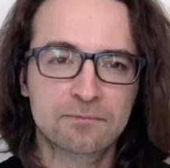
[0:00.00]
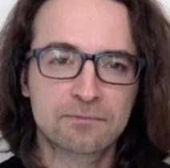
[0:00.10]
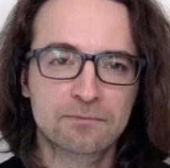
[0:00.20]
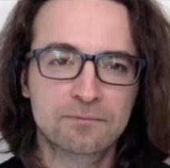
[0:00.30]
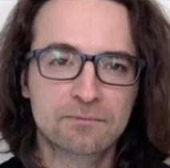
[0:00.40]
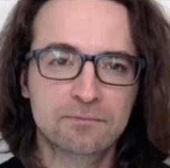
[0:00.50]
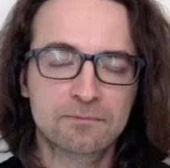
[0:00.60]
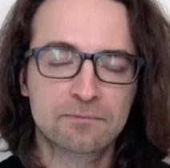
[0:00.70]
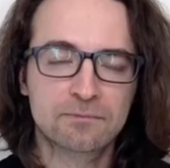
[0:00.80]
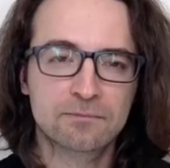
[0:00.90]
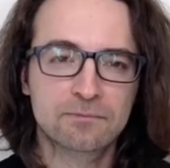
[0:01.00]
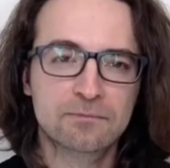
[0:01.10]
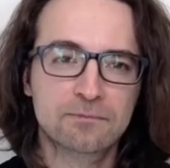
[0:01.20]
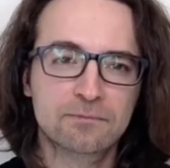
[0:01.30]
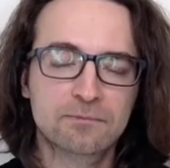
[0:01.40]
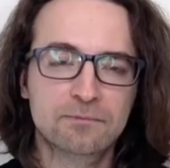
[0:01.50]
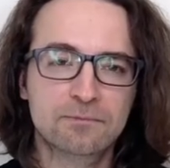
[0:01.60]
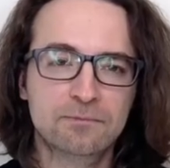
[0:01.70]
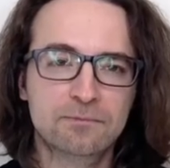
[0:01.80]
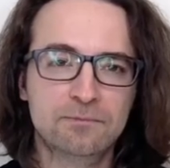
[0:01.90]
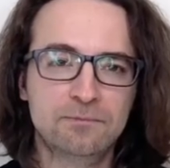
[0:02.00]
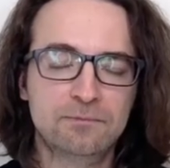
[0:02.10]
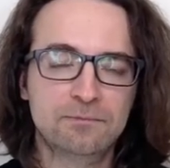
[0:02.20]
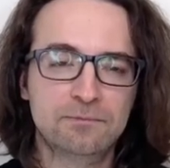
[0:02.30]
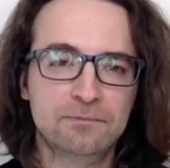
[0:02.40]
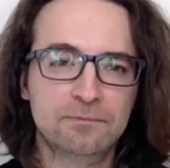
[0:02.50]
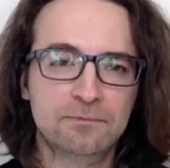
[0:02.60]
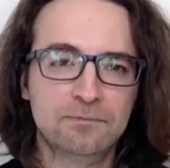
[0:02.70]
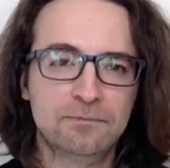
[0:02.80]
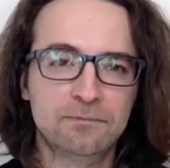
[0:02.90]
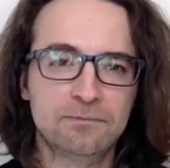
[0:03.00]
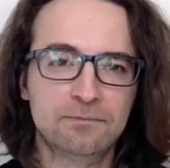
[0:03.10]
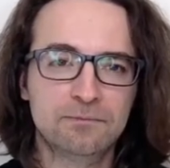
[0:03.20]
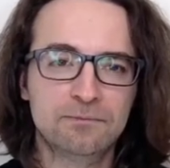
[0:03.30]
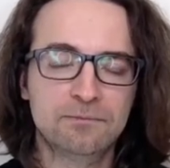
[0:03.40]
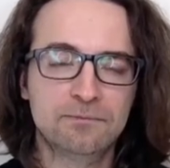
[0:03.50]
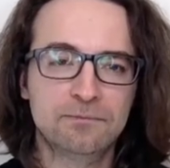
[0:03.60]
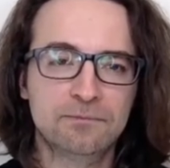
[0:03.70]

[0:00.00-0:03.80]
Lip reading: The person shown says nothing.